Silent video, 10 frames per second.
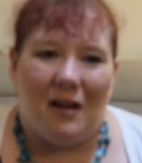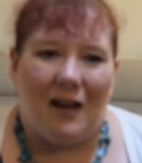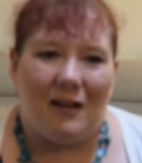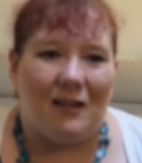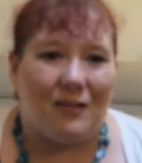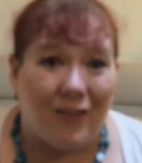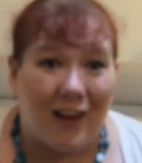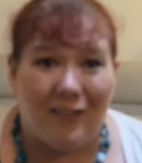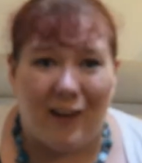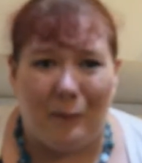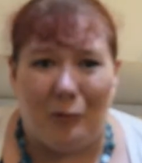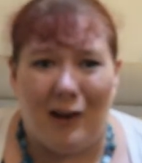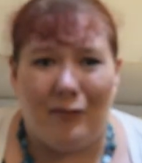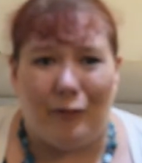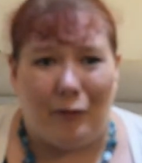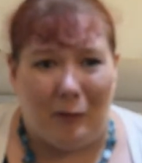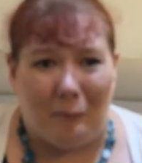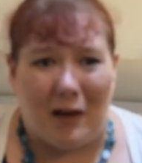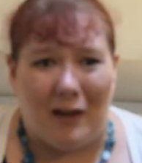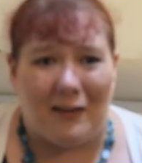And it's very, very brave of
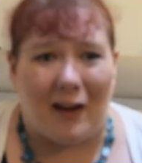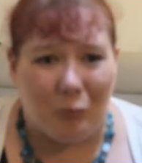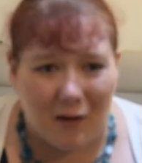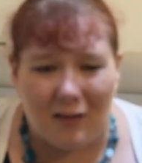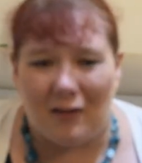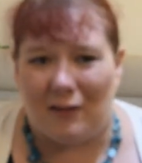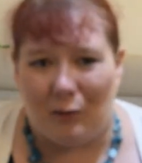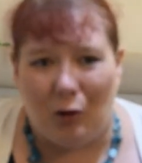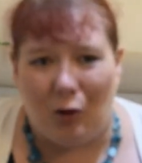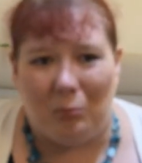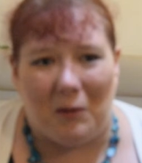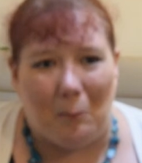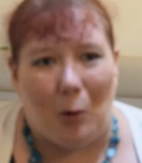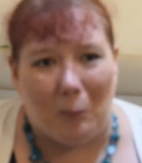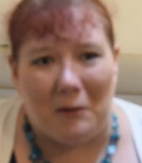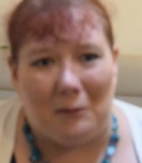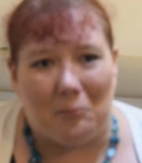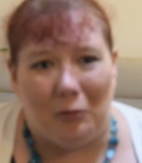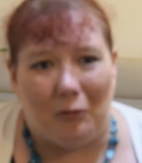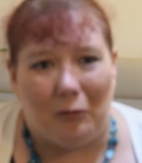him, and I really do hope that more
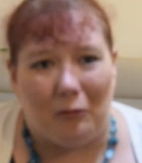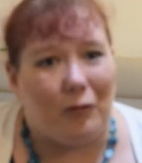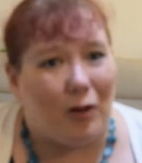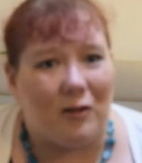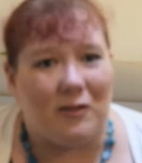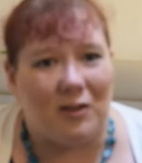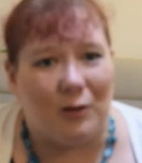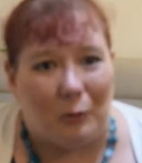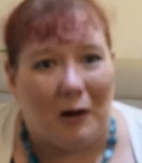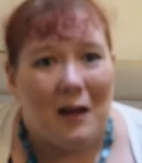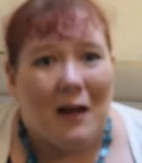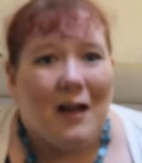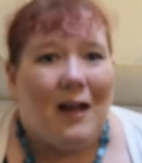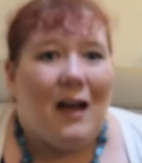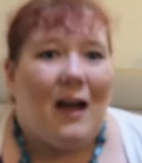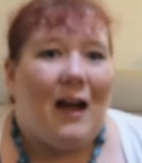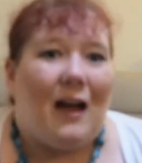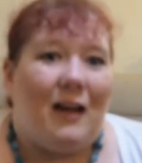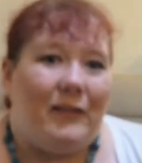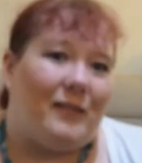people follow suit
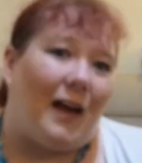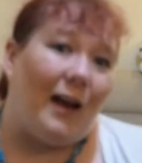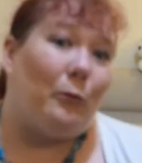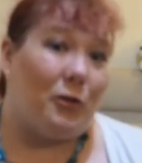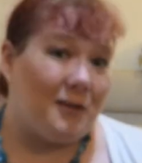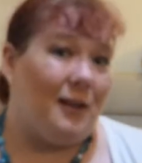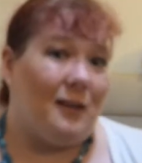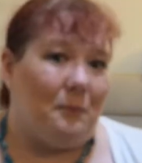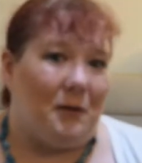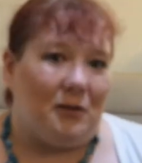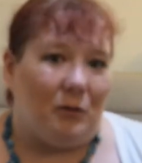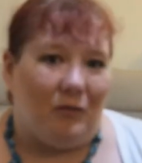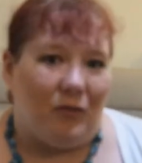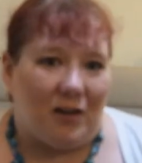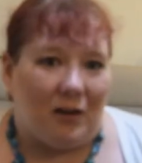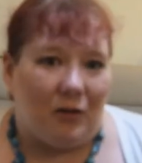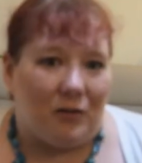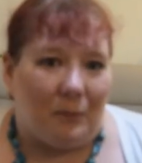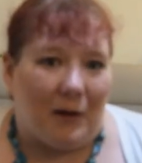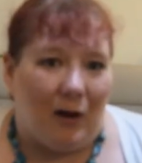and I will certainly be doing
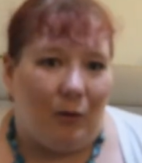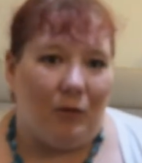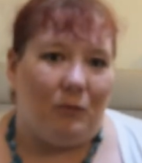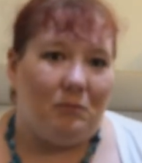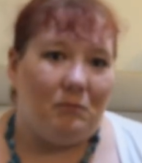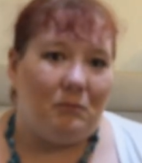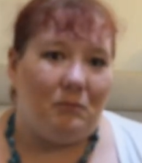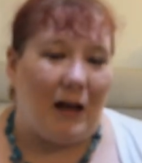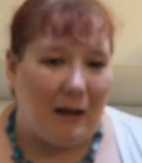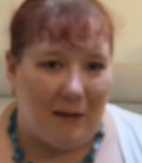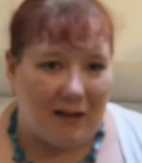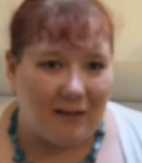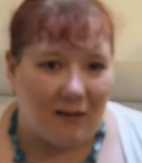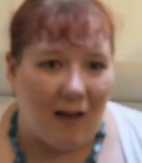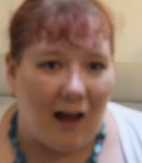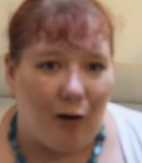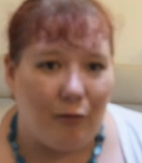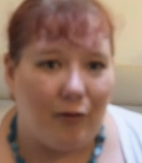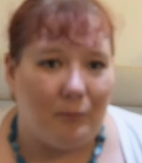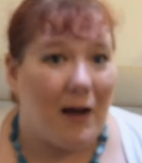videos about my mental
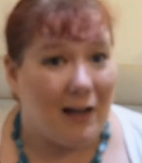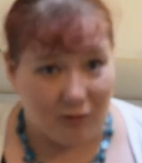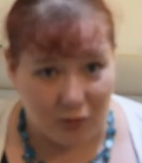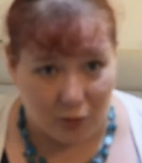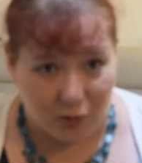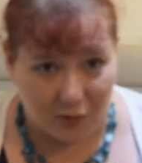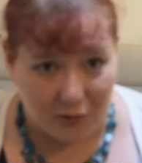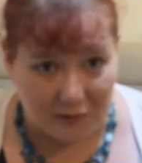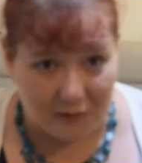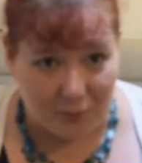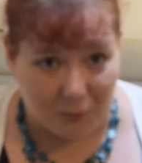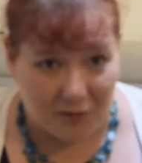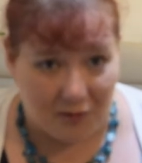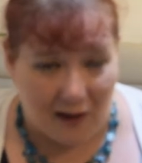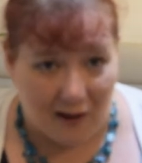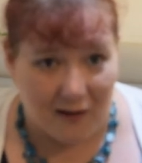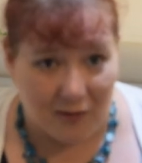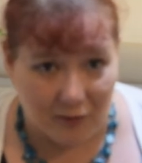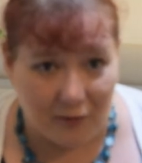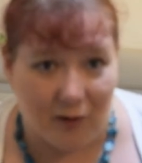health and my struggles with that
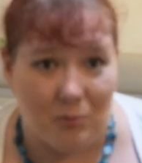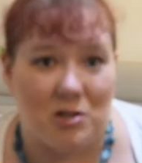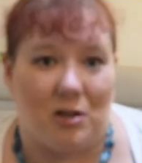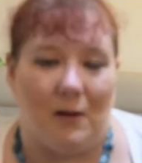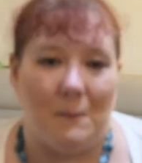in the future.